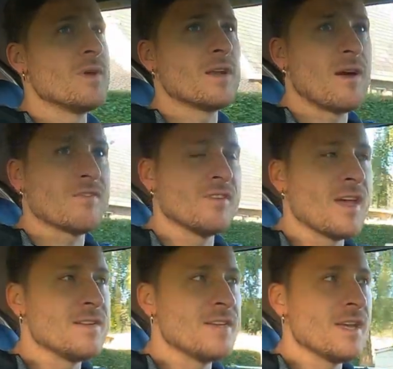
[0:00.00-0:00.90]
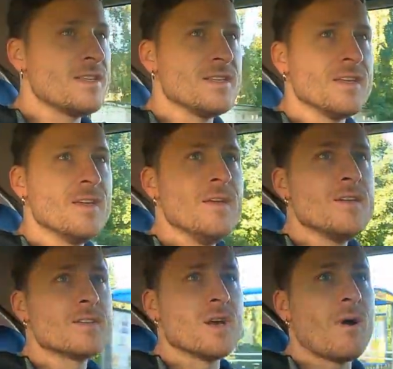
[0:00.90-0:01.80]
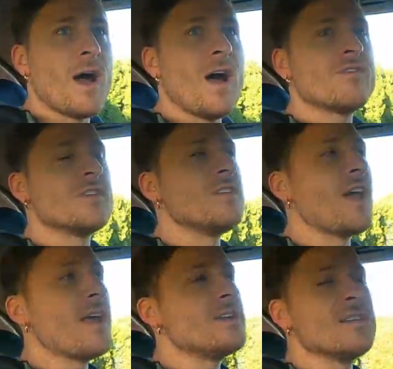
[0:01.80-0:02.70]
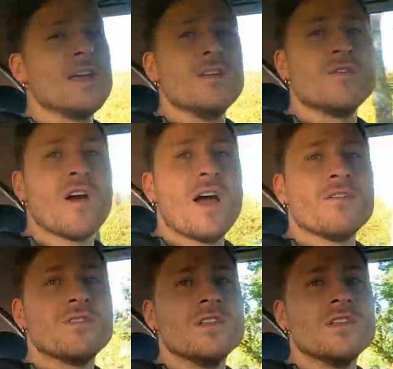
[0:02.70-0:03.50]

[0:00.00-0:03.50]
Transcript: better after 1980. So after 1985